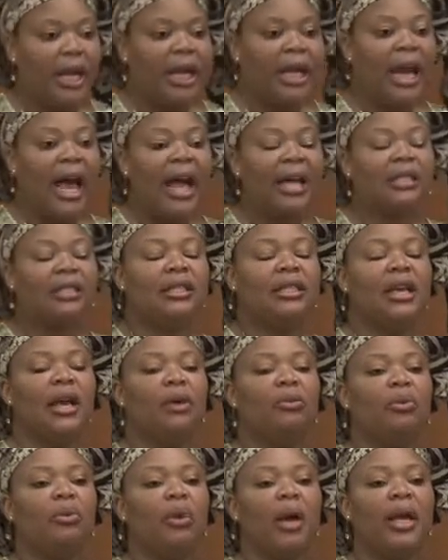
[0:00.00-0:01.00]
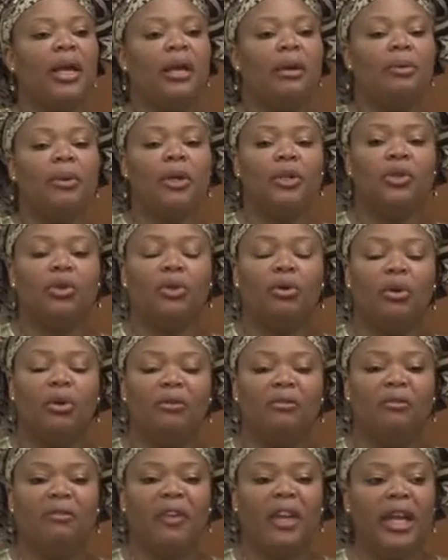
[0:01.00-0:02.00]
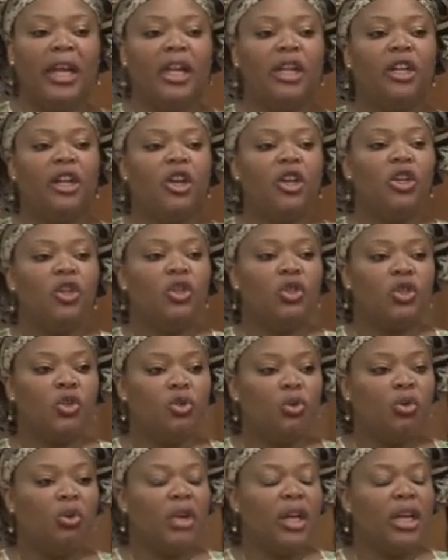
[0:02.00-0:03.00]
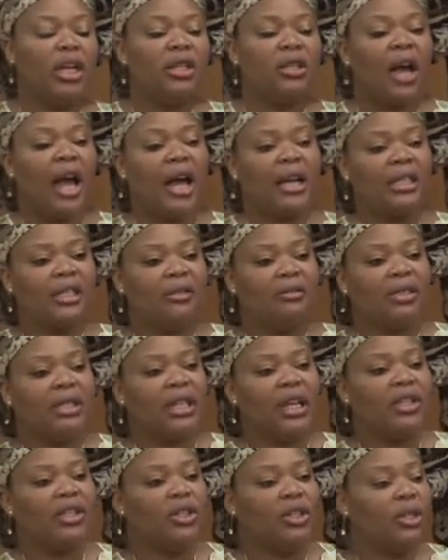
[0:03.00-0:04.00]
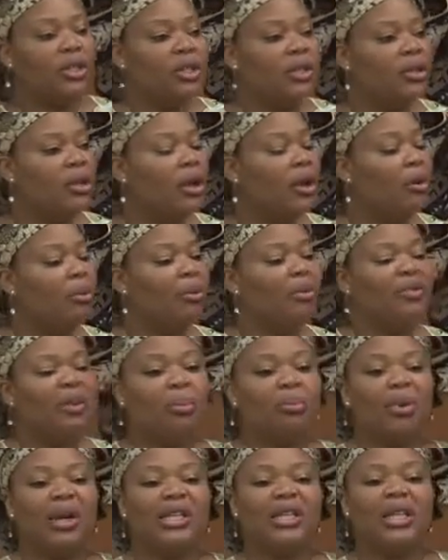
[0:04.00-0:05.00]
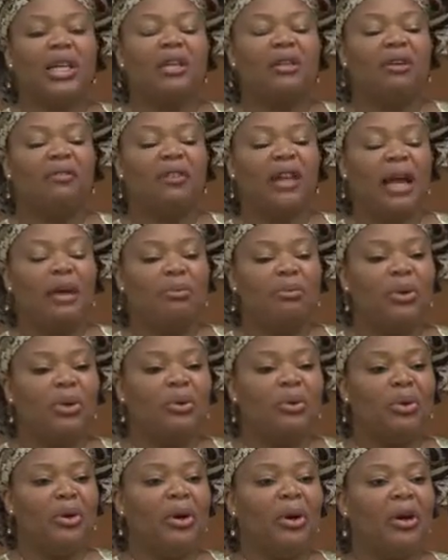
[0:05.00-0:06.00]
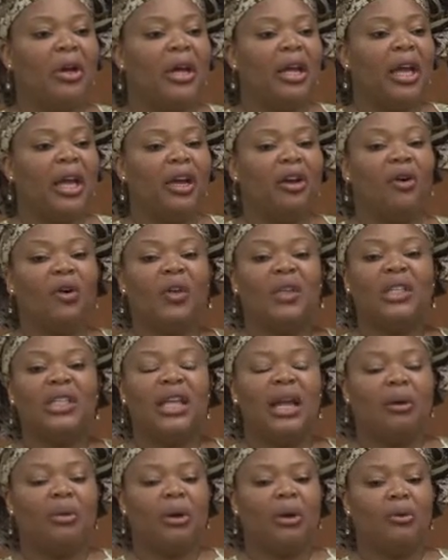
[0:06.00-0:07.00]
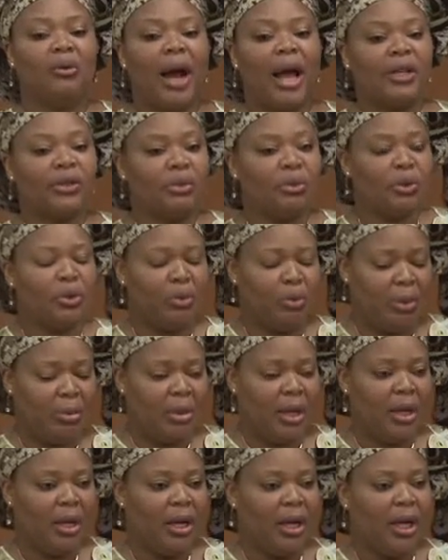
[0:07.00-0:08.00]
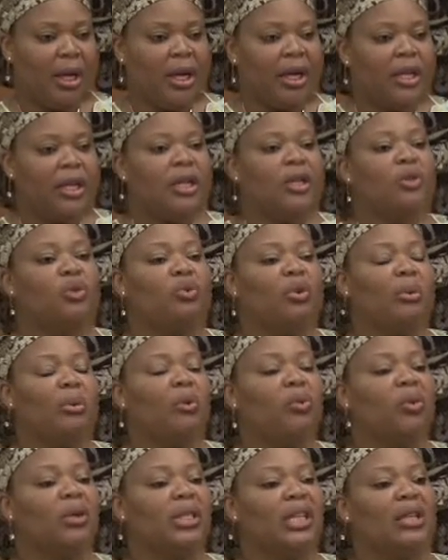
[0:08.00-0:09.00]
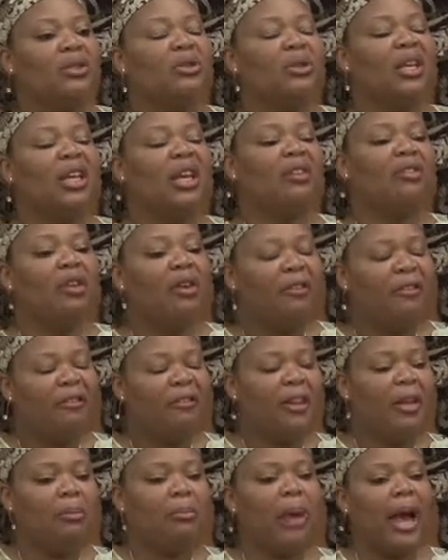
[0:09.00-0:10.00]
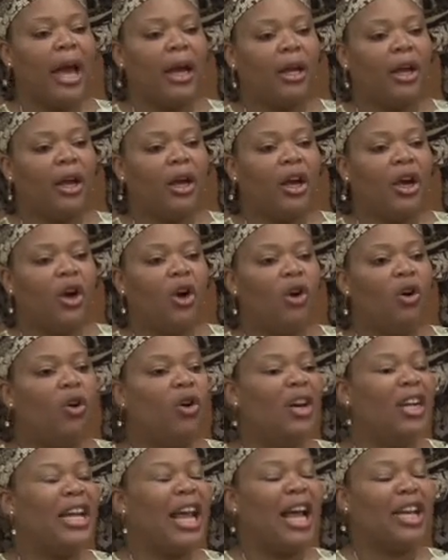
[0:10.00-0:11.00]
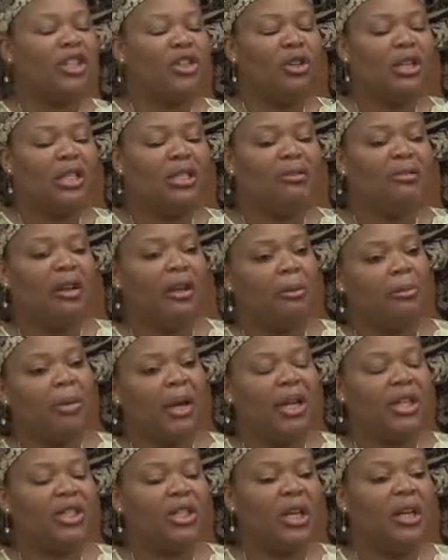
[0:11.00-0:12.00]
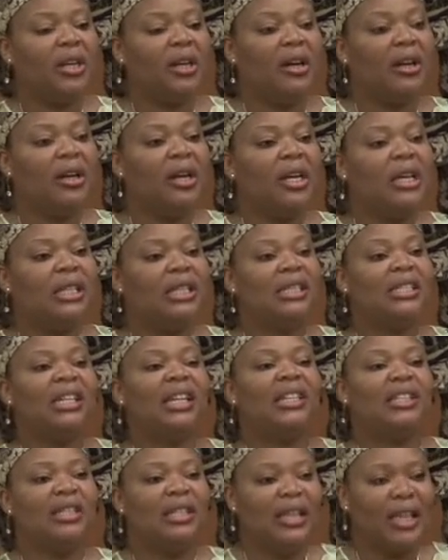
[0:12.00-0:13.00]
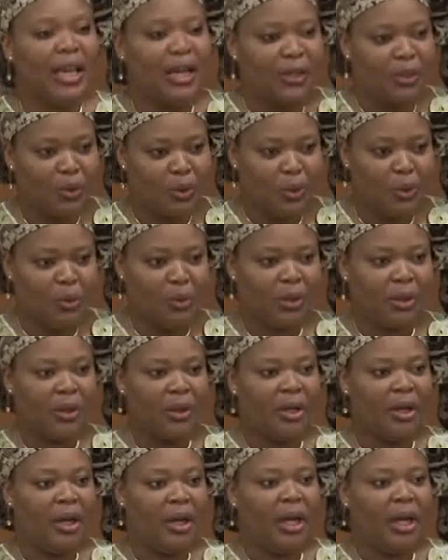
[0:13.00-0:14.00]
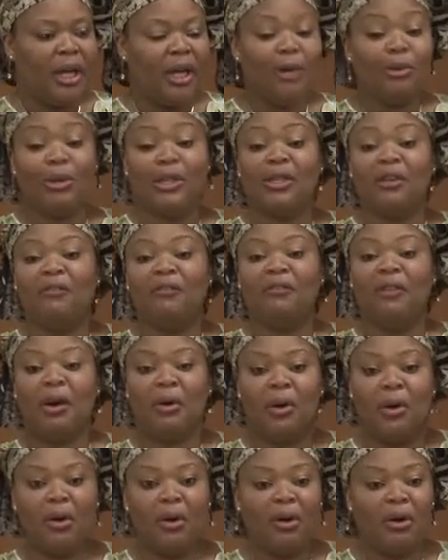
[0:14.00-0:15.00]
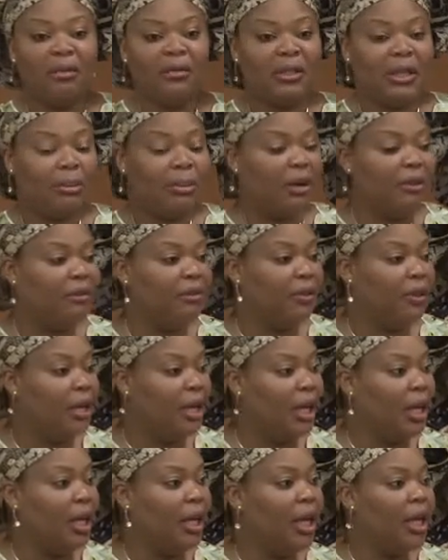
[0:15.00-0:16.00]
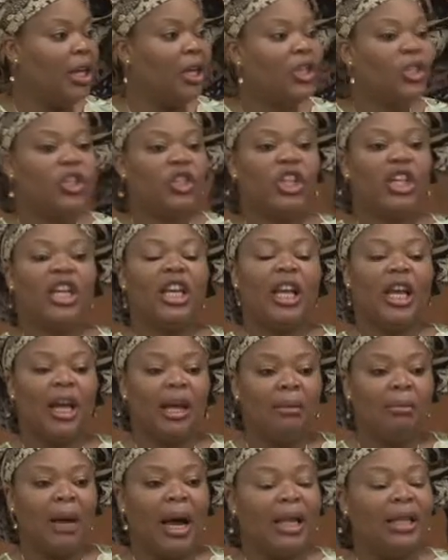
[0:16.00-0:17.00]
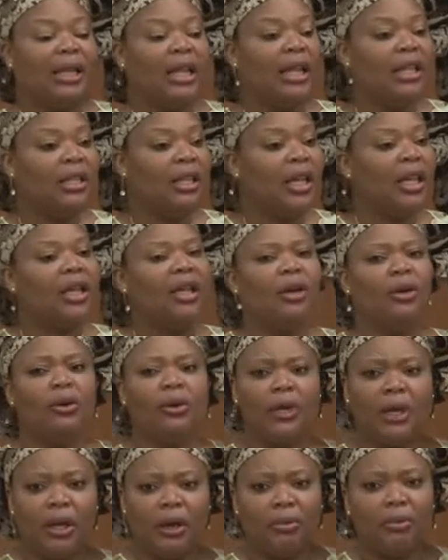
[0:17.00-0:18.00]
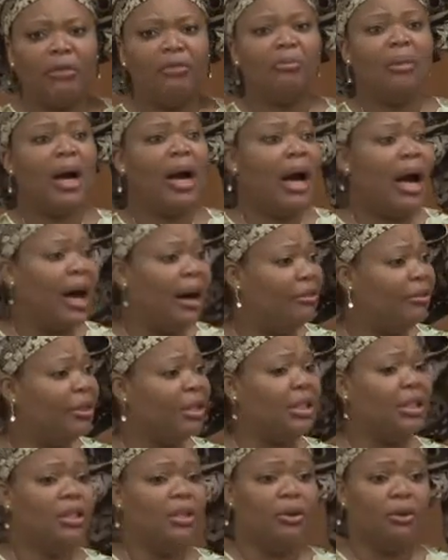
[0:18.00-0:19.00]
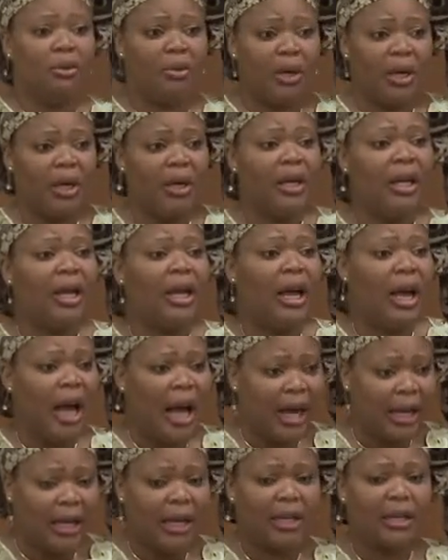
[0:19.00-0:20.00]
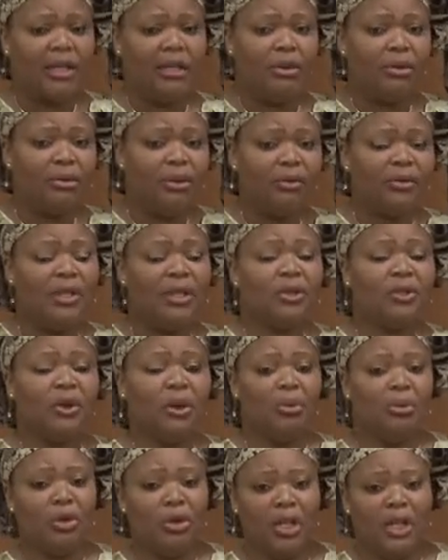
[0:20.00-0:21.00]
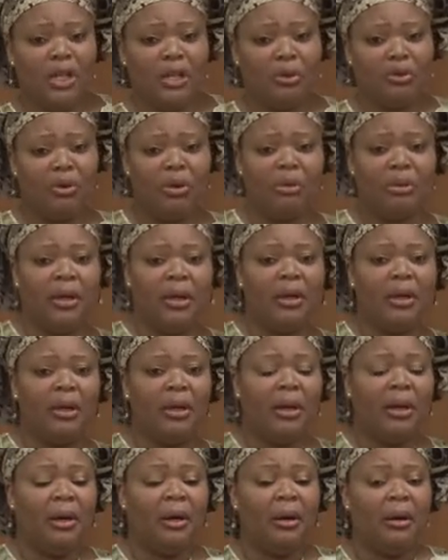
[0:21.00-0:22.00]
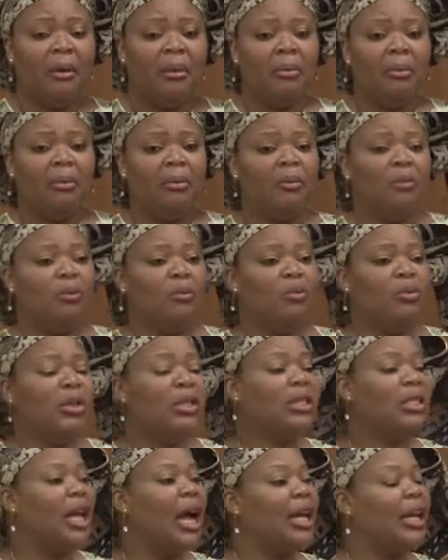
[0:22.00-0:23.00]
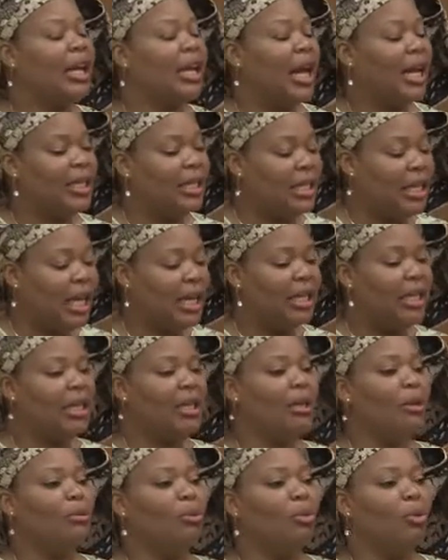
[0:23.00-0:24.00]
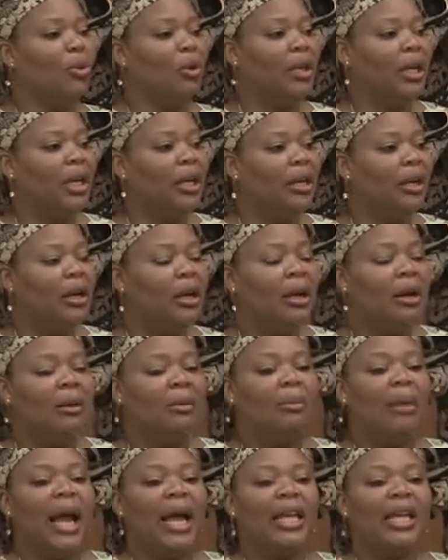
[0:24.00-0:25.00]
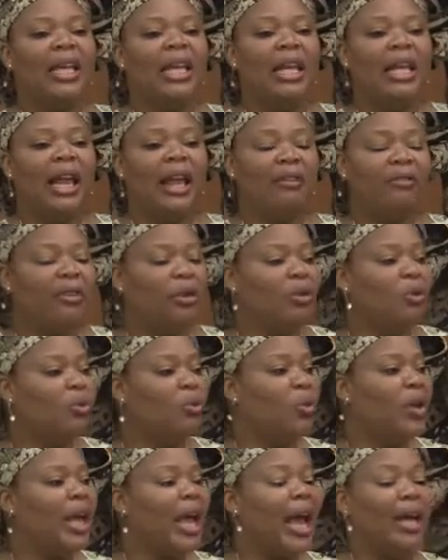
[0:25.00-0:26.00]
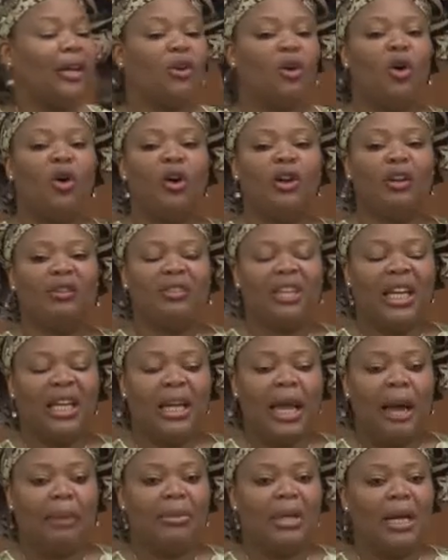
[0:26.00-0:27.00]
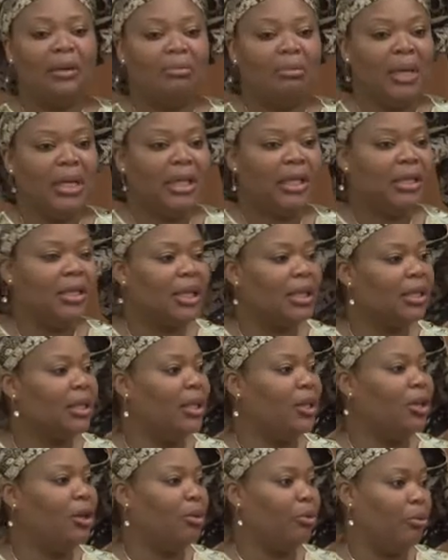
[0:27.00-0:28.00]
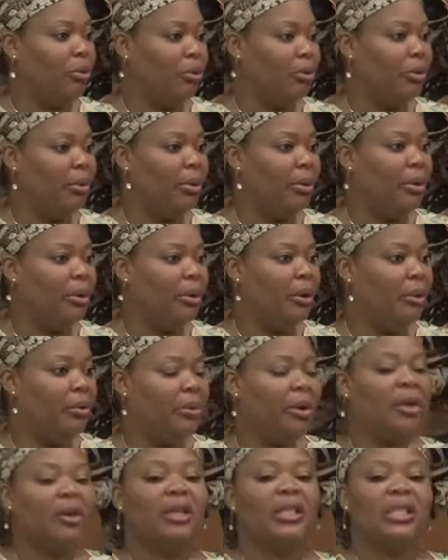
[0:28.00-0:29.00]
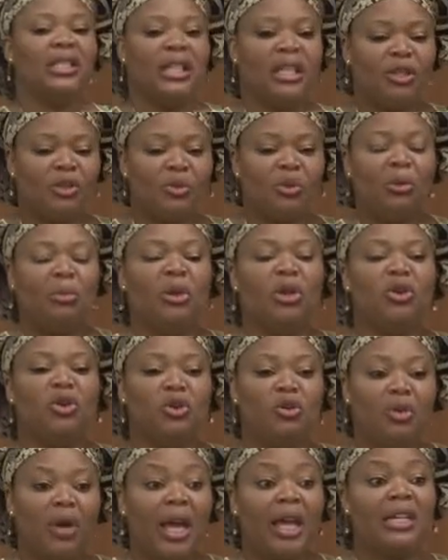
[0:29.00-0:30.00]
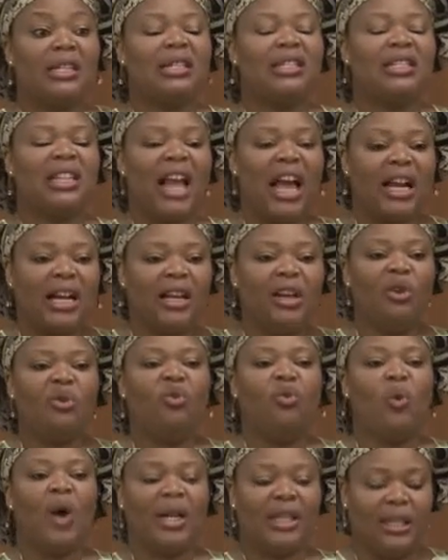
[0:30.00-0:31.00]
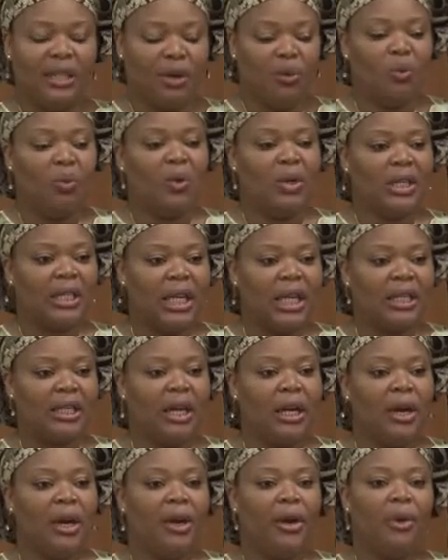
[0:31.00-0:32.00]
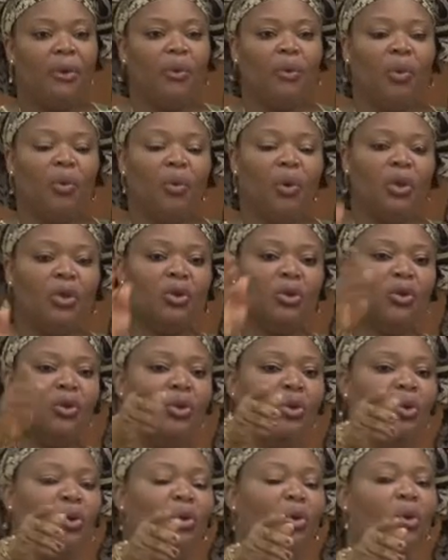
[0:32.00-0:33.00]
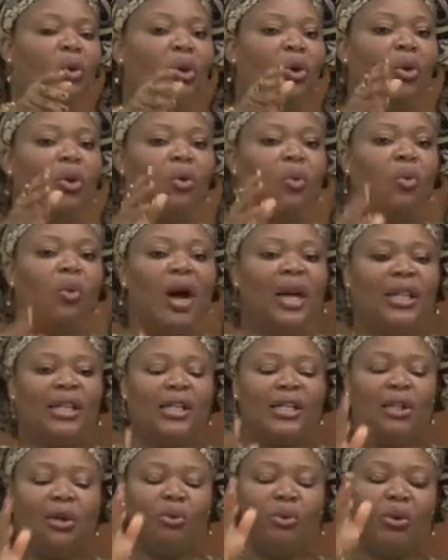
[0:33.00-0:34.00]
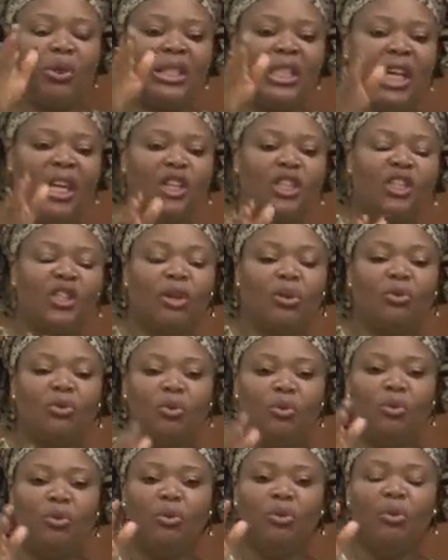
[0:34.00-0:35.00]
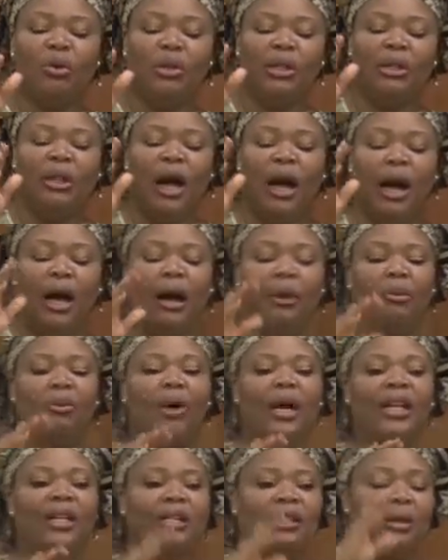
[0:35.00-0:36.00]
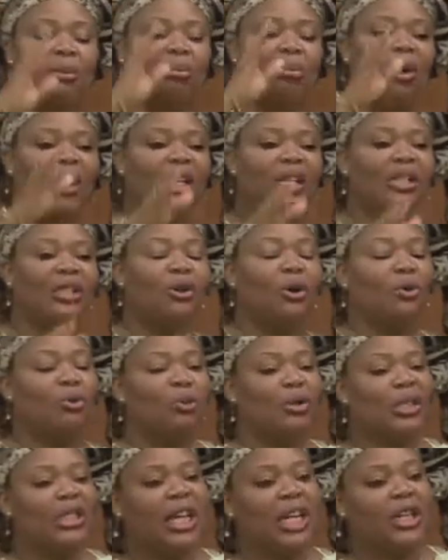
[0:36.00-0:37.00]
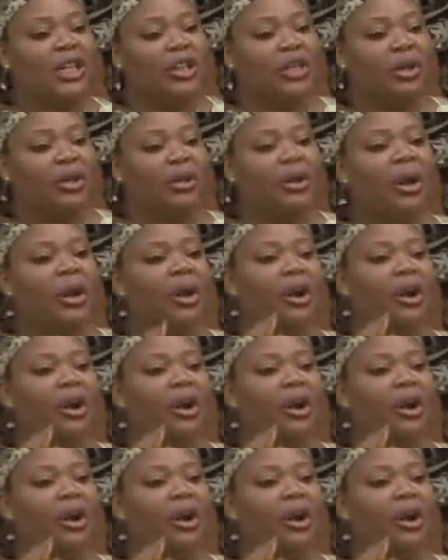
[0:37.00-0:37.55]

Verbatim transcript: Last year, we were able to convene two interactive sessions with the president of Liberia and ordinary grassroots women, these women wanted to give her feedback on her national development agenda six years on. It was a very uncomfortable feeling. She came, I think, thinking, okay, with my Harvard degree, I can deal with these community women. We started at 10 in the morning. By 11, we had all of the cabinet ministers in the room because these women knew exactly what they wanted. We want to know what is the rotation uh, um, what is the policy on rotation